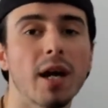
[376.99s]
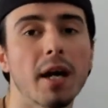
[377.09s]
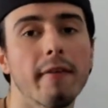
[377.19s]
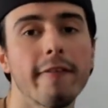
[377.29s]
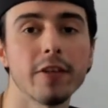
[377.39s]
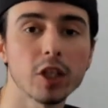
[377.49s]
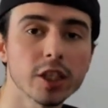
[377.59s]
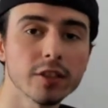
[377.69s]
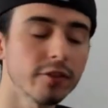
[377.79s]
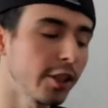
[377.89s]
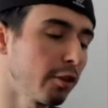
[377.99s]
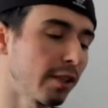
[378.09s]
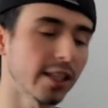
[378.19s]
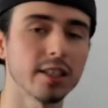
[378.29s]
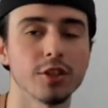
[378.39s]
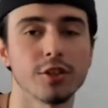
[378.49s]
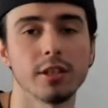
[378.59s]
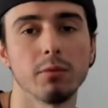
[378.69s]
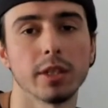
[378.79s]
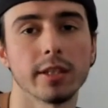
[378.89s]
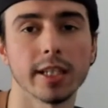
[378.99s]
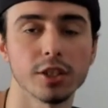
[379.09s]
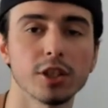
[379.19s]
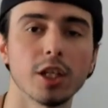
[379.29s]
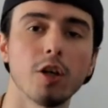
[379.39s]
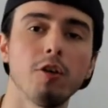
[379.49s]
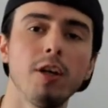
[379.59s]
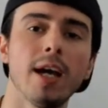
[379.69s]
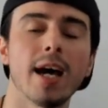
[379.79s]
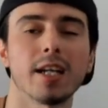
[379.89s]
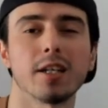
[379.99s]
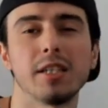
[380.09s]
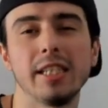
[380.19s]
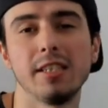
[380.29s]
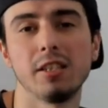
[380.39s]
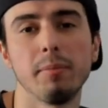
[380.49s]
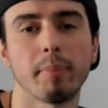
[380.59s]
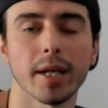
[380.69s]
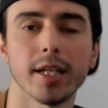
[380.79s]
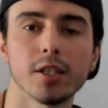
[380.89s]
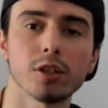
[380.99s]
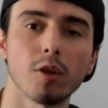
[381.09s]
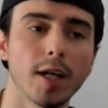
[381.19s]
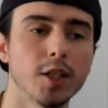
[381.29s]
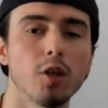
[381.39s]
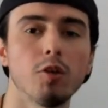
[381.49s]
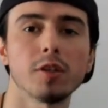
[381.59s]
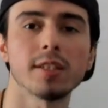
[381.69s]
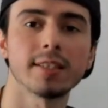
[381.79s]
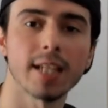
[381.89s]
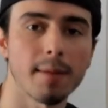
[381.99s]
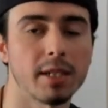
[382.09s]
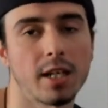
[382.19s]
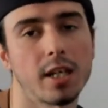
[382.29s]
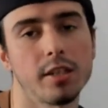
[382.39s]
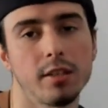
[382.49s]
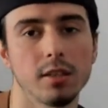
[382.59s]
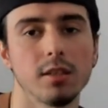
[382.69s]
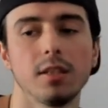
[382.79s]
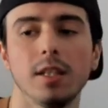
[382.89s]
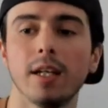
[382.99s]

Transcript: I have feelings for you. And let's just see where things go at an easy pace so I don't sabotage this.